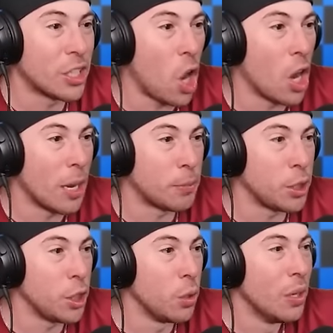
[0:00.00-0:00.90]
It's all up
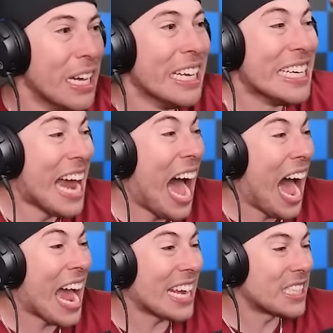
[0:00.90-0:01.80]
to you.
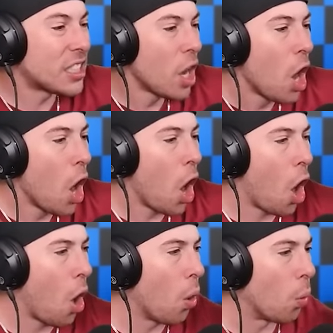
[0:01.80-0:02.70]
Nice!
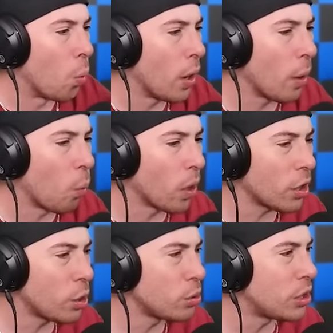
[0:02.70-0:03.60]
Oh, what? Where
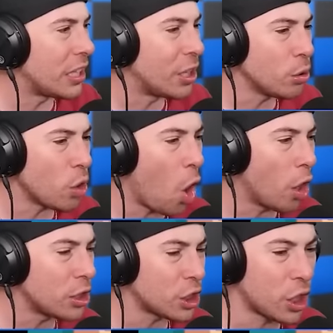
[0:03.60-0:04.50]
did those... Did those
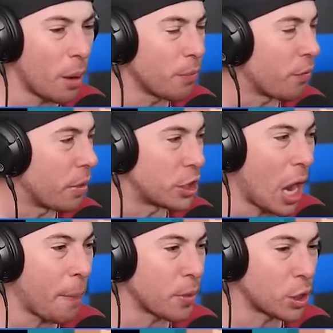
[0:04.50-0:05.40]
all just come from the
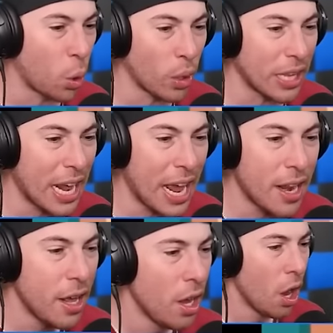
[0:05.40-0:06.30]
top of the toilet
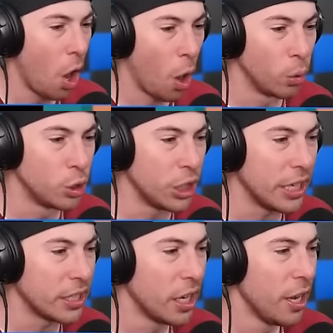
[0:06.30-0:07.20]
head? Oh,
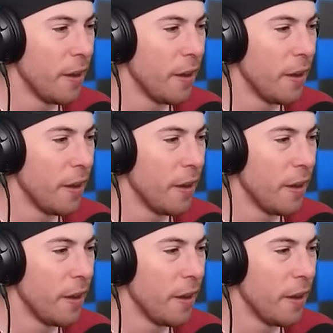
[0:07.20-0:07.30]
geez.